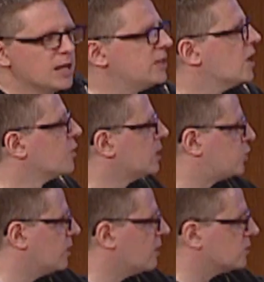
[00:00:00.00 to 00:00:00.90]
The other
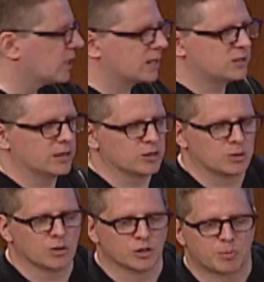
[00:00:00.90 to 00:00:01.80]
issue here is, like I said, there's
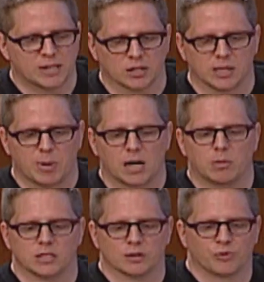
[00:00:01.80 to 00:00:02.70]
basically
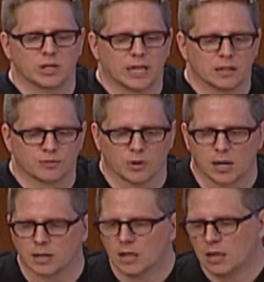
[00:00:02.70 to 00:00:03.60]
petabytes of free data,
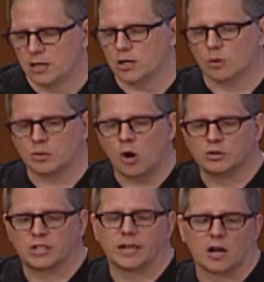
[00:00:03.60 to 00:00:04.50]

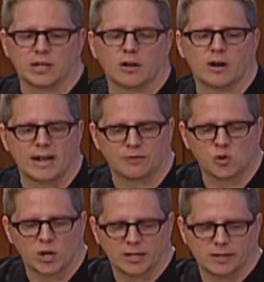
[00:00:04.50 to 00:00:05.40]
sitting on the internet if you
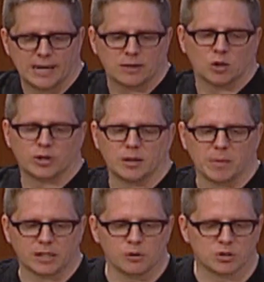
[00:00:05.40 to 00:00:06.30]
wanted to download it and
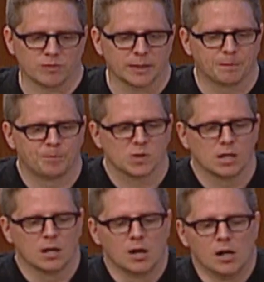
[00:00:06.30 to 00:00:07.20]
make use of it.
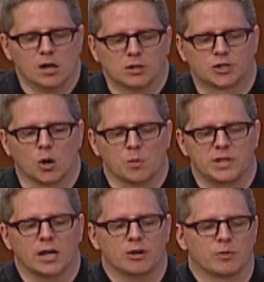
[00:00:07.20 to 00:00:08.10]
So
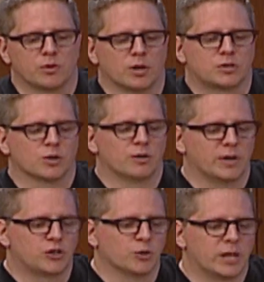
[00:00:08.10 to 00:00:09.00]
the sort of
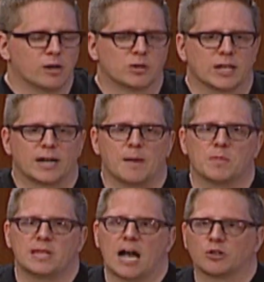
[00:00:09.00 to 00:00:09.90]
issue here is that
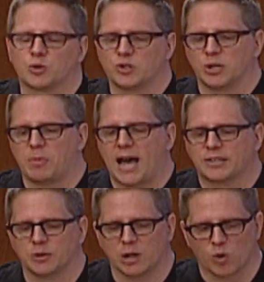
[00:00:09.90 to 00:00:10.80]
now switching back
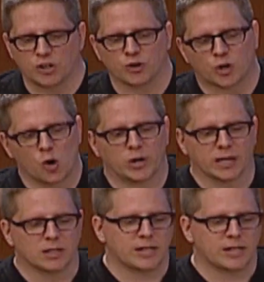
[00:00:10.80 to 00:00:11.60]
to erasure coding and